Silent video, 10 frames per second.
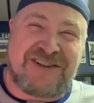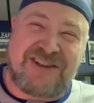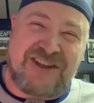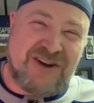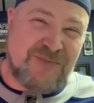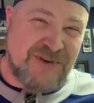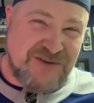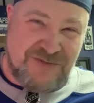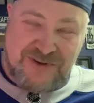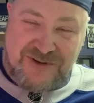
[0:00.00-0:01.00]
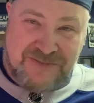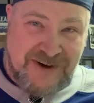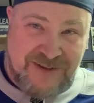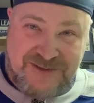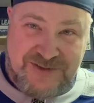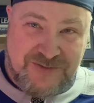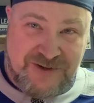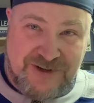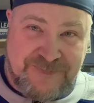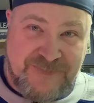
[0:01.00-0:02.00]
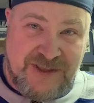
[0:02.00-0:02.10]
a little bit too good for Alan Suter,